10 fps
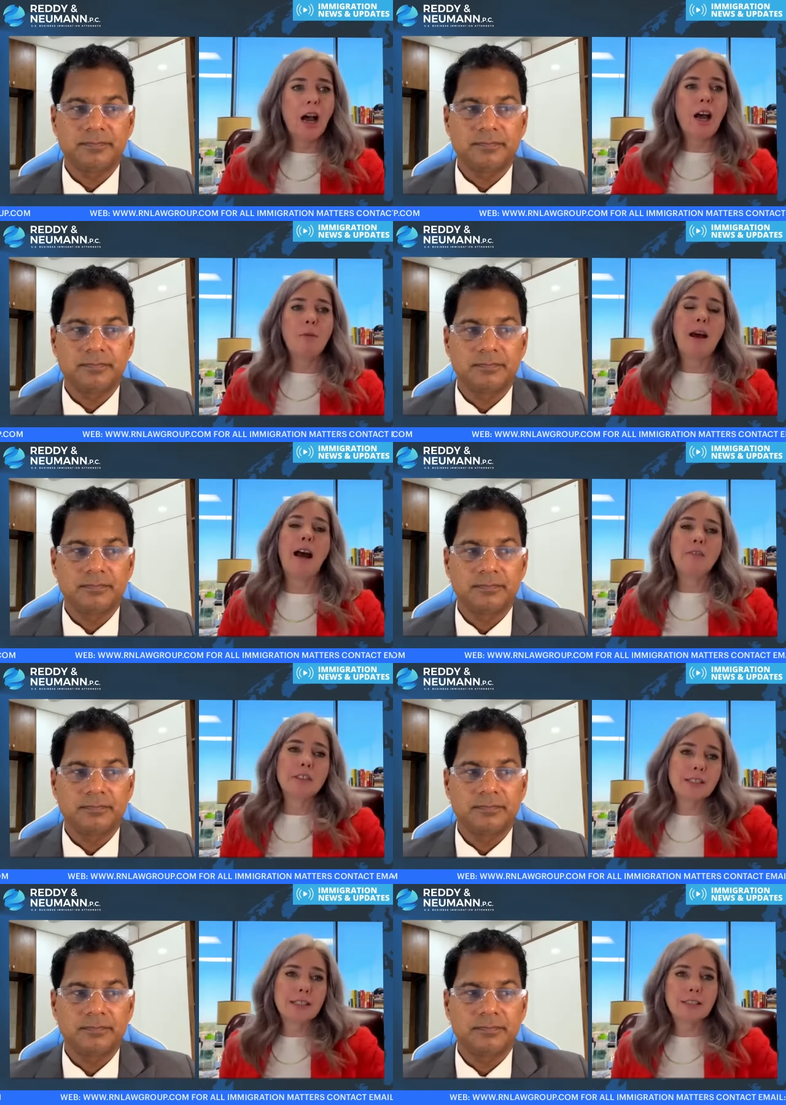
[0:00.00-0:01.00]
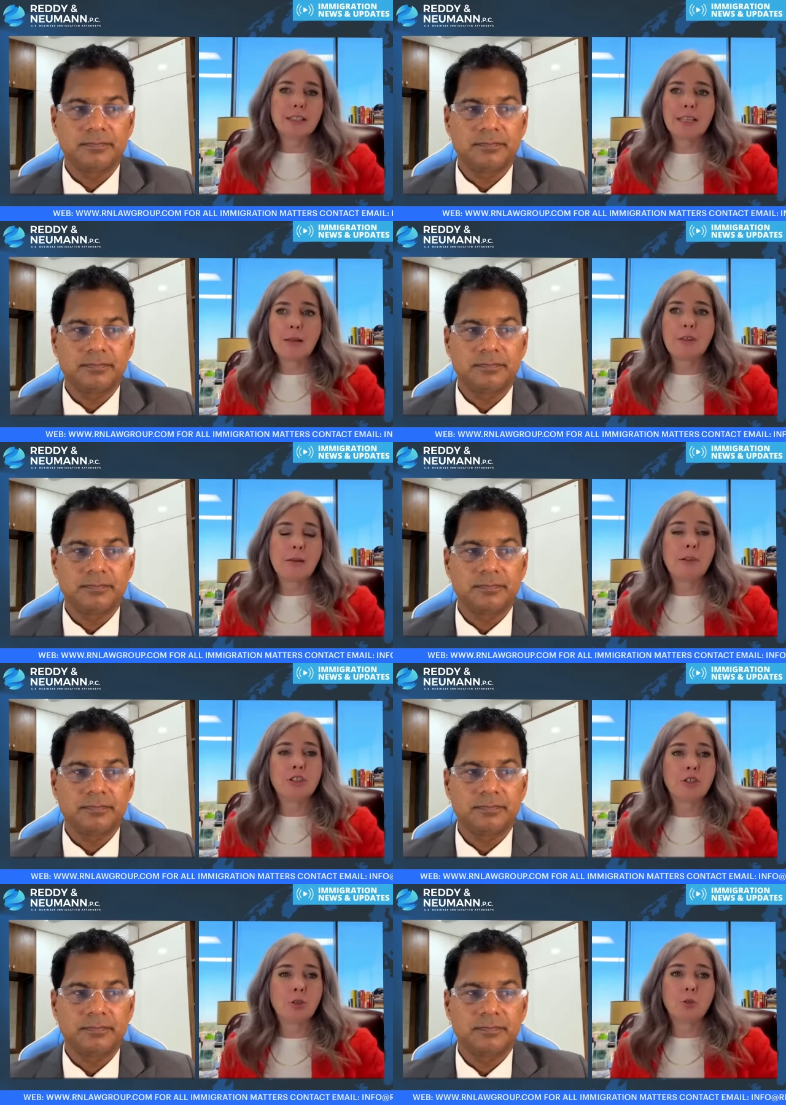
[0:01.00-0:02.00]
Speaker 1: Obviously, it's the same
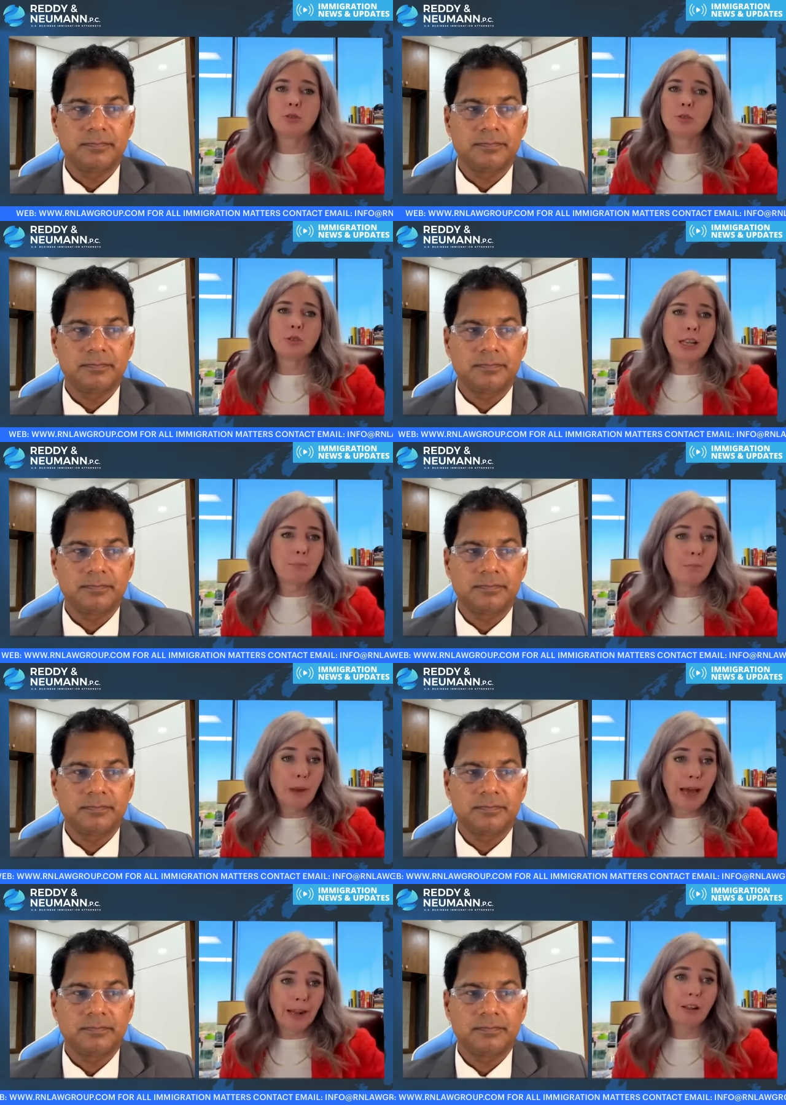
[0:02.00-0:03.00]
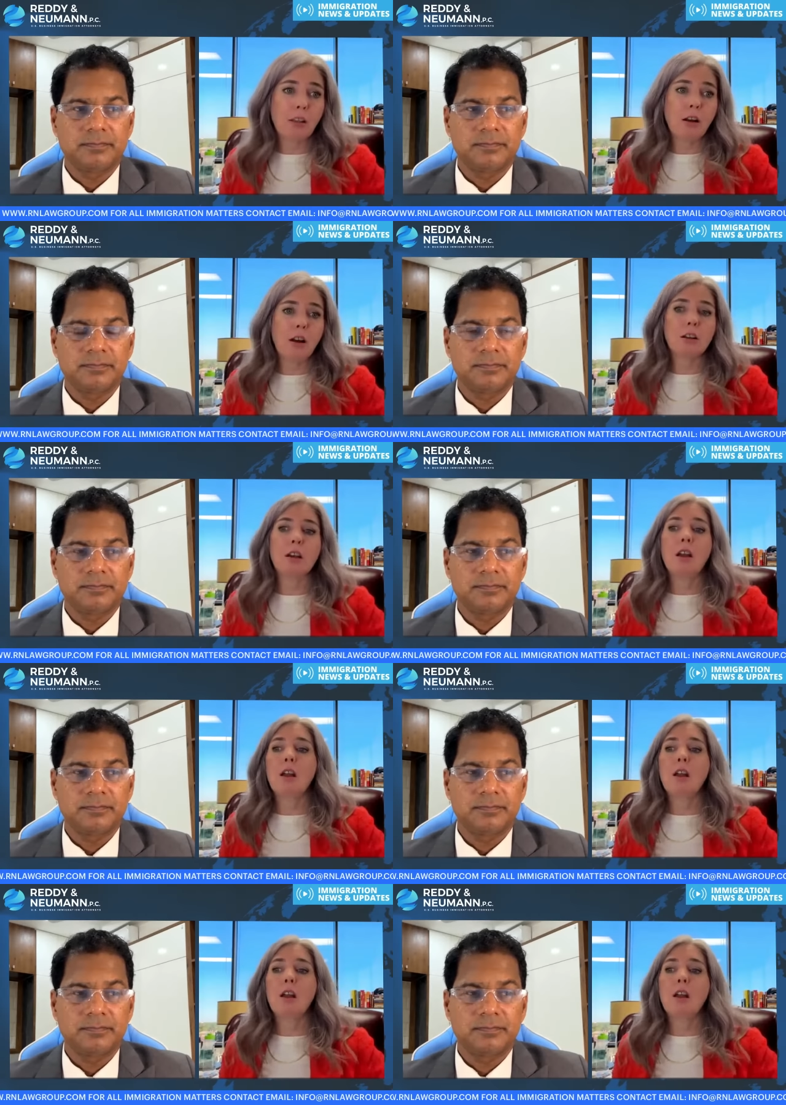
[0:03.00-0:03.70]
EB-2, so same backlog.